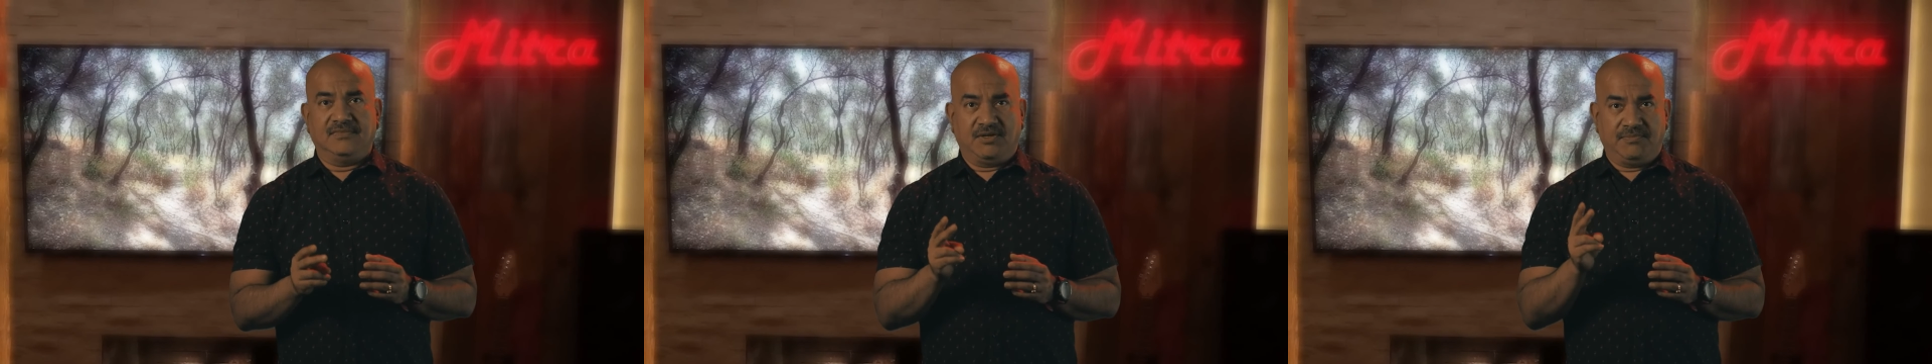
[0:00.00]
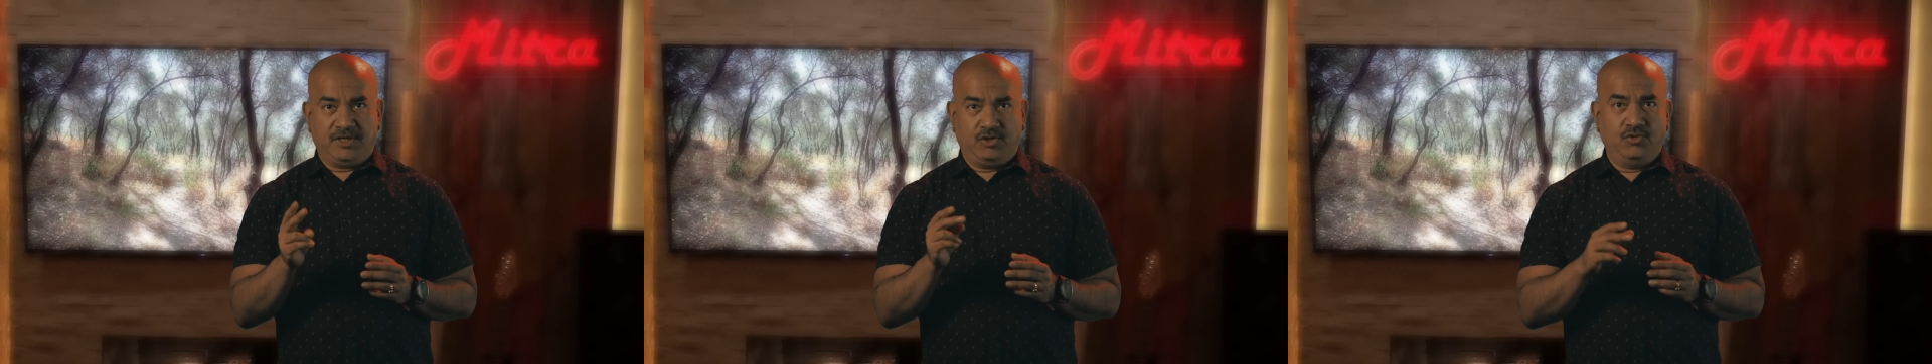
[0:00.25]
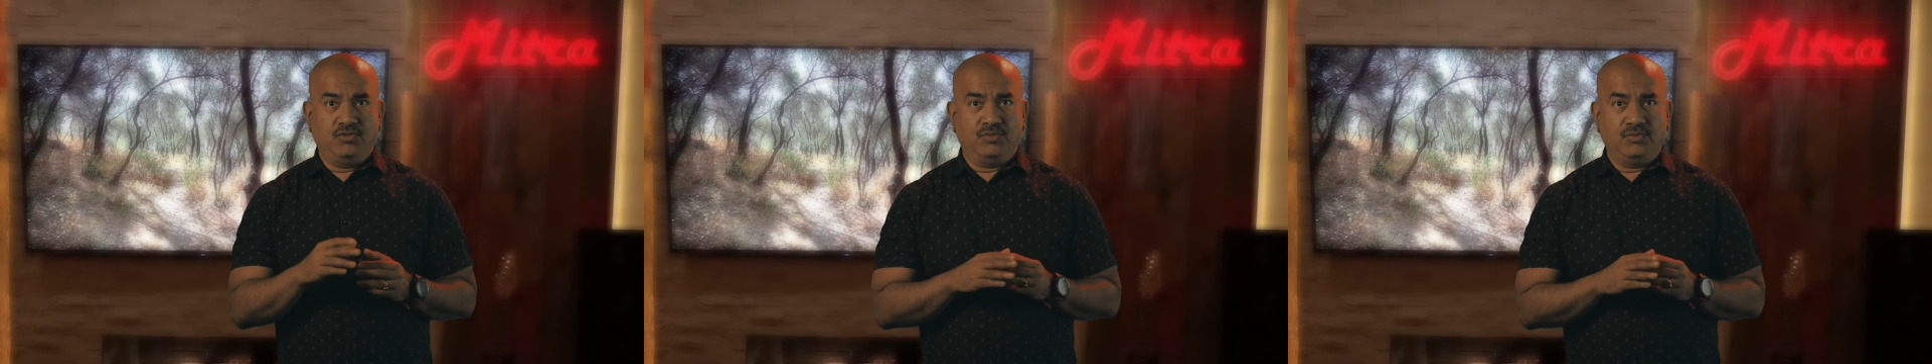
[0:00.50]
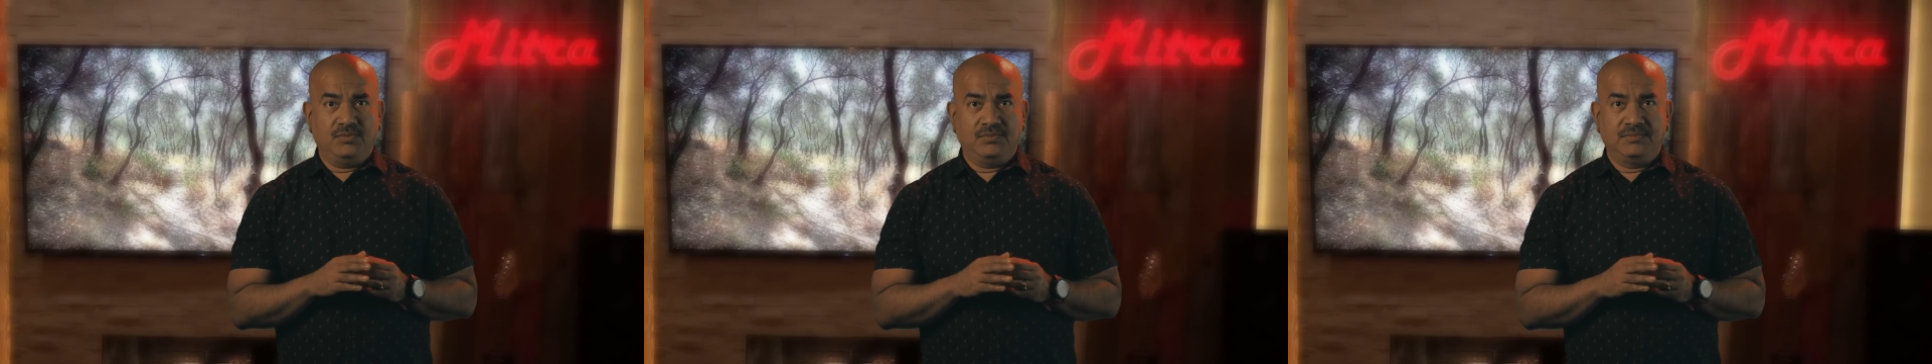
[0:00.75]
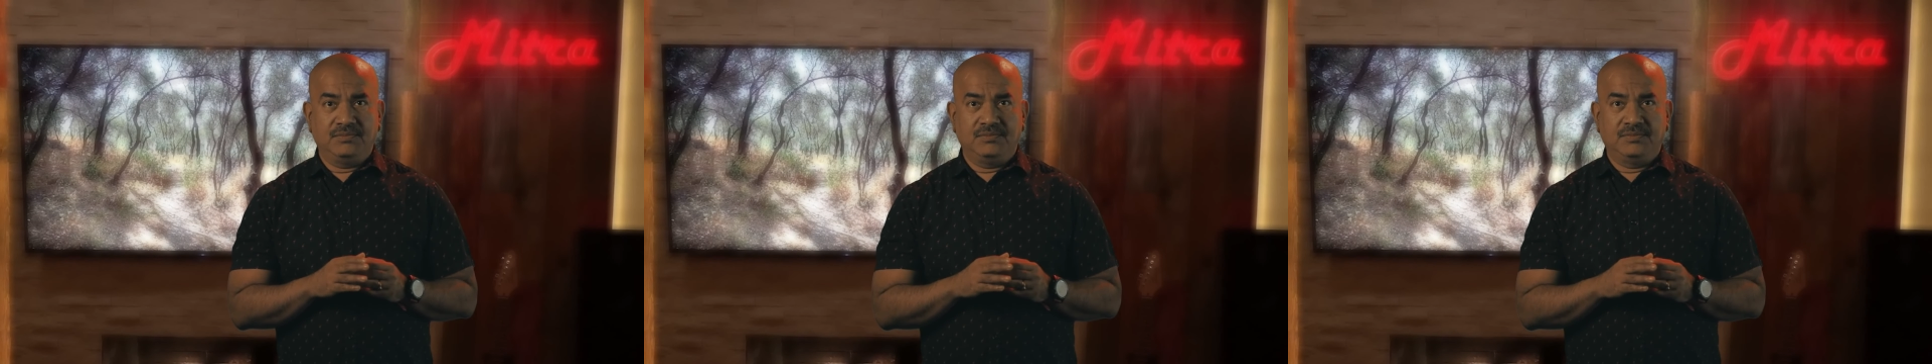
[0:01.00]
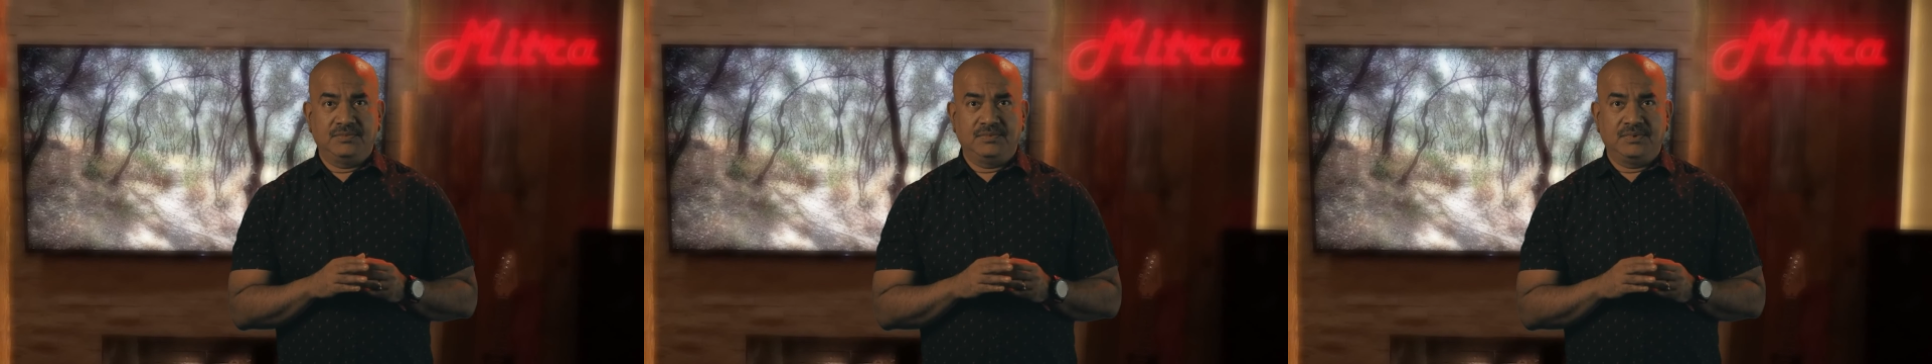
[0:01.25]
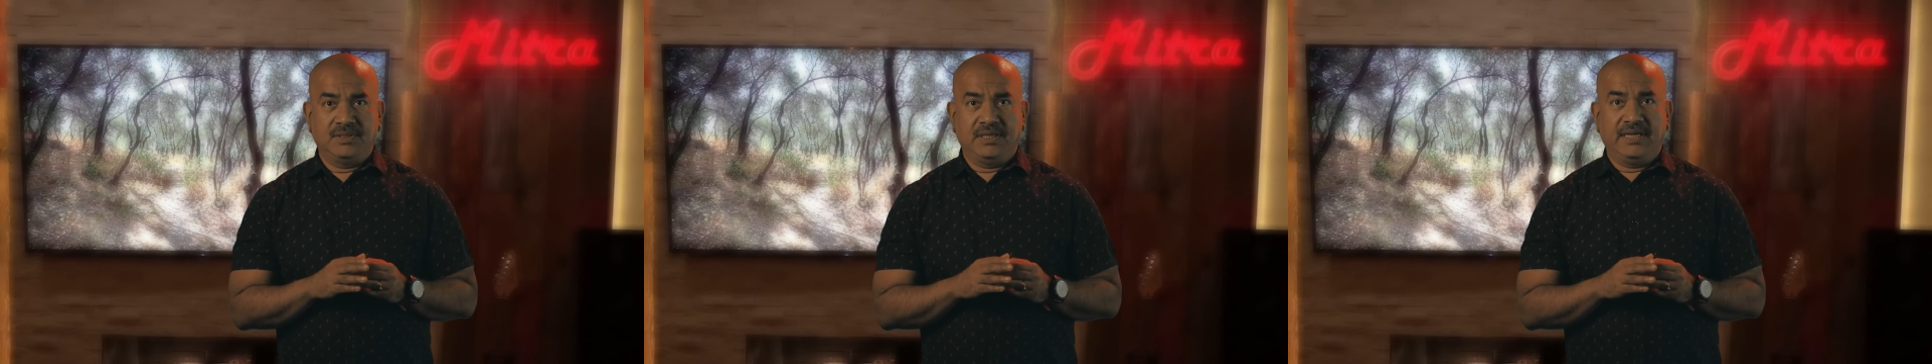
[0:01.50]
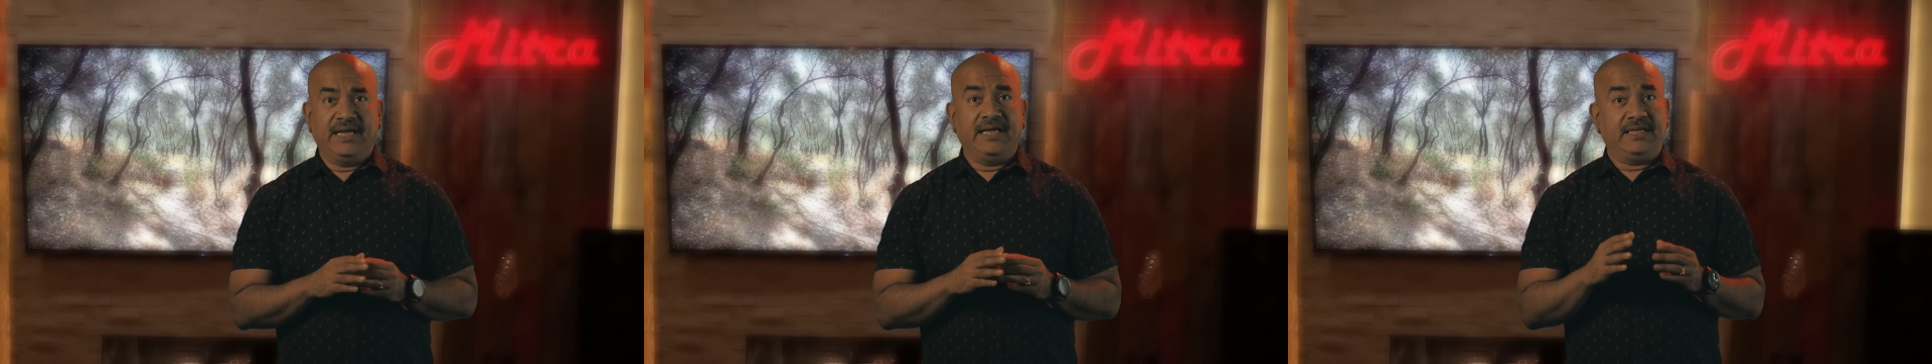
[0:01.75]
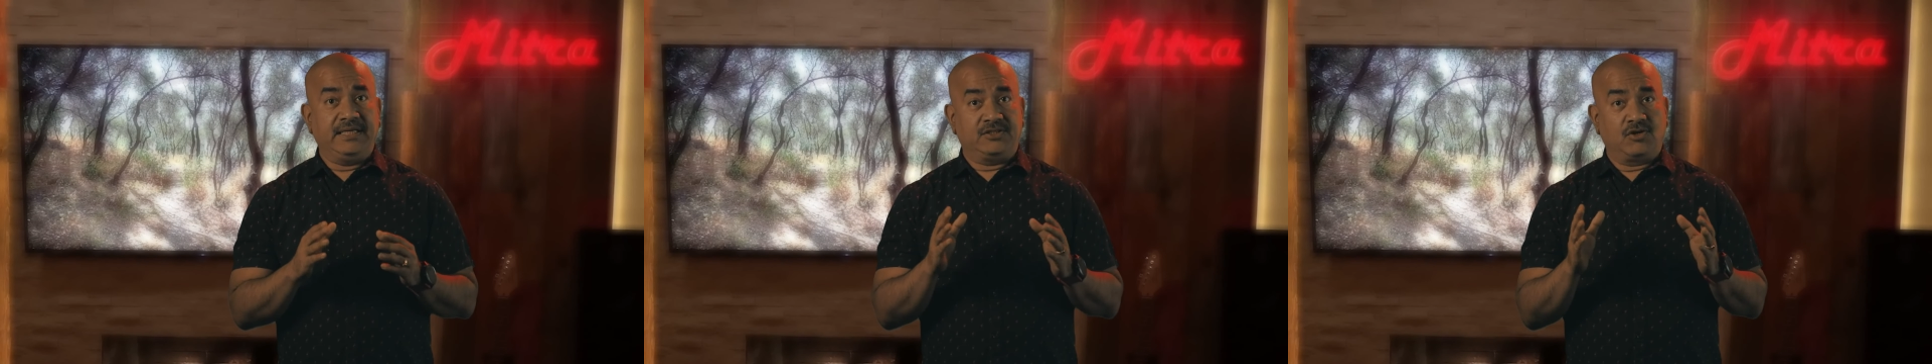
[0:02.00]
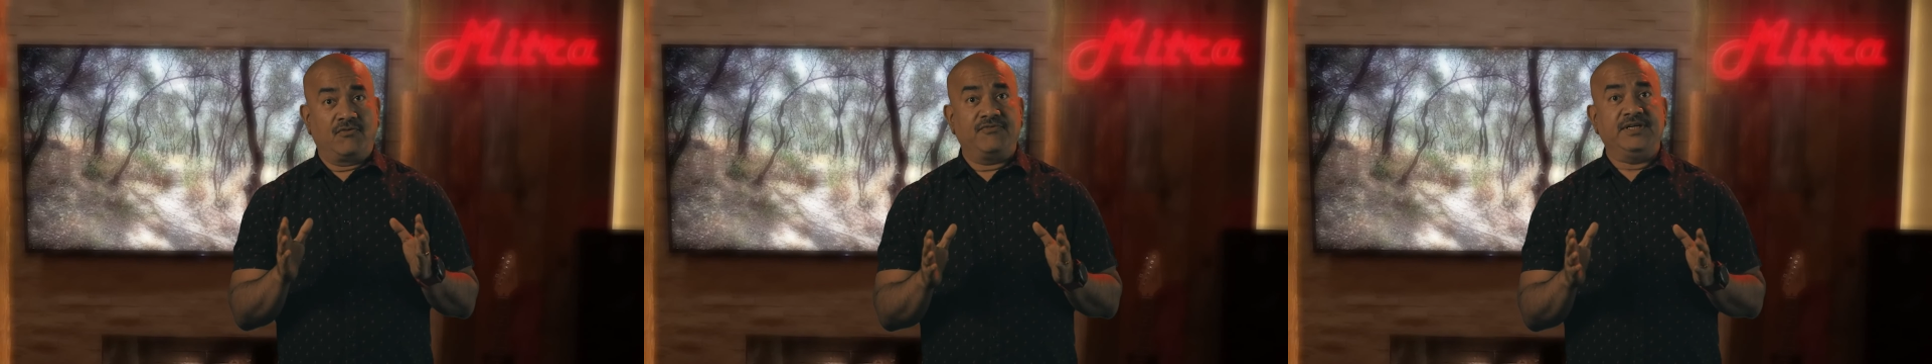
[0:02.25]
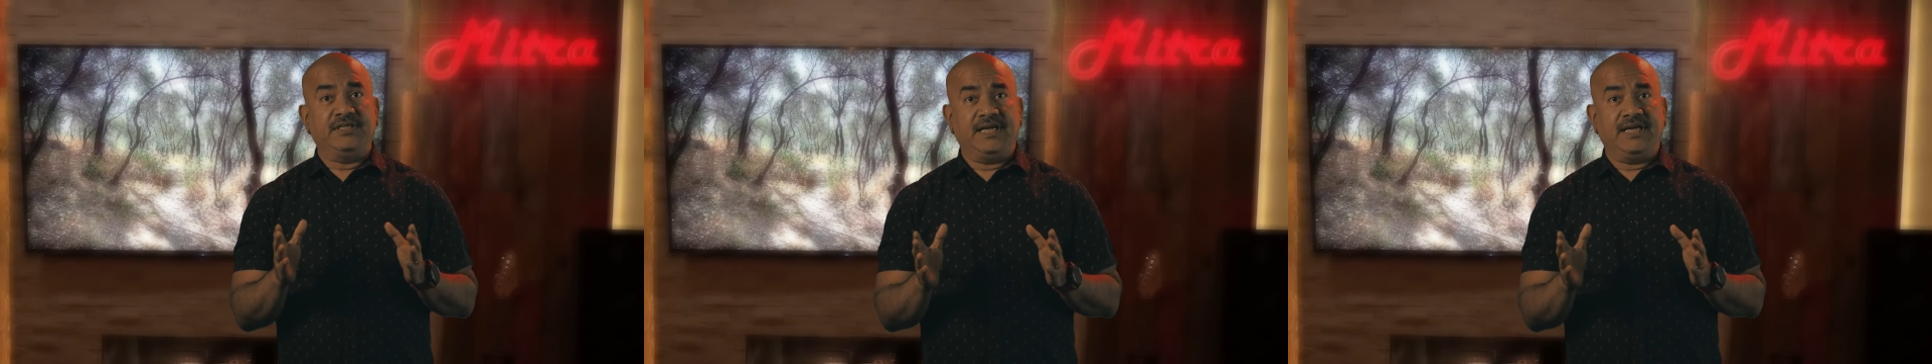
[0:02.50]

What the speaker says: Number two, it is often